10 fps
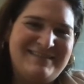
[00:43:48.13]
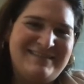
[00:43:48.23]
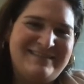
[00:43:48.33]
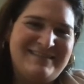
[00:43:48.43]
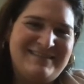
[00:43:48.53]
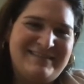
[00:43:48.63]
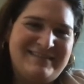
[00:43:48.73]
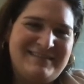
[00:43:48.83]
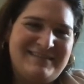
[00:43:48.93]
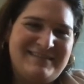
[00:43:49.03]

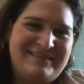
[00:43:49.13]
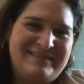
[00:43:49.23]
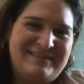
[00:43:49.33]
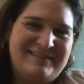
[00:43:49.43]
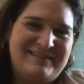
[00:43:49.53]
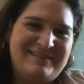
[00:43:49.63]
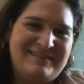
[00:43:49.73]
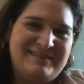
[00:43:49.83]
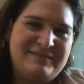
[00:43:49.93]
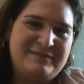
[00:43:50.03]

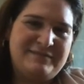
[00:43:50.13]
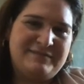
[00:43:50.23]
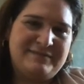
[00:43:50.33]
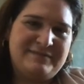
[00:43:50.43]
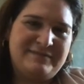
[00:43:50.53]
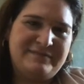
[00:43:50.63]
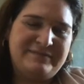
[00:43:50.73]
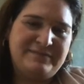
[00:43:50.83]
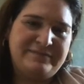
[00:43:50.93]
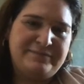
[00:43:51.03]

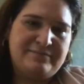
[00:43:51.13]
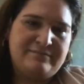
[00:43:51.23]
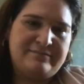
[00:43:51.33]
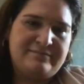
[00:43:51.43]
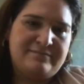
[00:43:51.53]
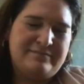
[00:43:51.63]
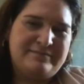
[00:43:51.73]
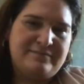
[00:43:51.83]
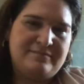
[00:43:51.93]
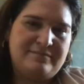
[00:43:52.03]

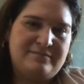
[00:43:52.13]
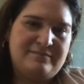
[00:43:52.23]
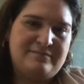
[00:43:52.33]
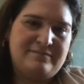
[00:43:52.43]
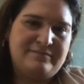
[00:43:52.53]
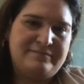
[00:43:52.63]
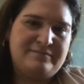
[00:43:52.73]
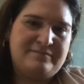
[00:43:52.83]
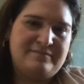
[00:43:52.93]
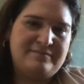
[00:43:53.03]

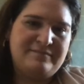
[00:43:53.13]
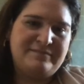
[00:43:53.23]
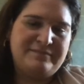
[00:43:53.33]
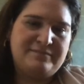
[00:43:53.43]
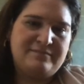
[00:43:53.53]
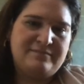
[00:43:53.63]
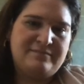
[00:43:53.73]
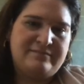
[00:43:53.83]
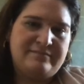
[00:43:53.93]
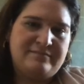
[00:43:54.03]

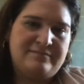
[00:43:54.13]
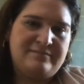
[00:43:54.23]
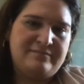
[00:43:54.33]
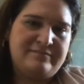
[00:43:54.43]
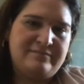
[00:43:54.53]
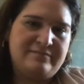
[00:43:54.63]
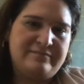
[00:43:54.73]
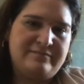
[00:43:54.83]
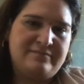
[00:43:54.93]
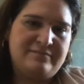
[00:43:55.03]

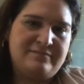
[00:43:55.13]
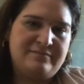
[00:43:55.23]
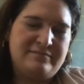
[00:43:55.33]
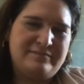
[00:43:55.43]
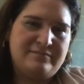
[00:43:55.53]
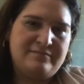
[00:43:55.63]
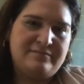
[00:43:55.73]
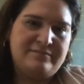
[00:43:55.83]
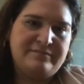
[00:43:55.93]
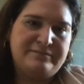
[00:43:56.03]
This person isn't speaking.